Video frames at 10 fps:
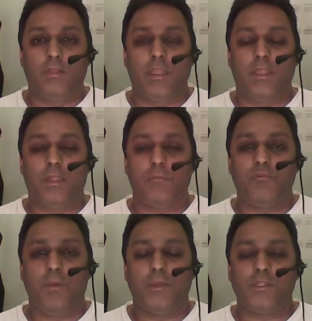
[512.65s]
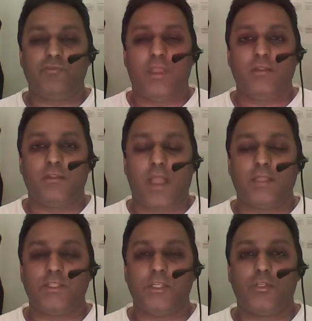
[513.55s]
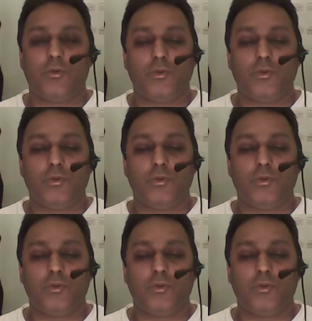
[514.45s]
They need a properly trained dietitian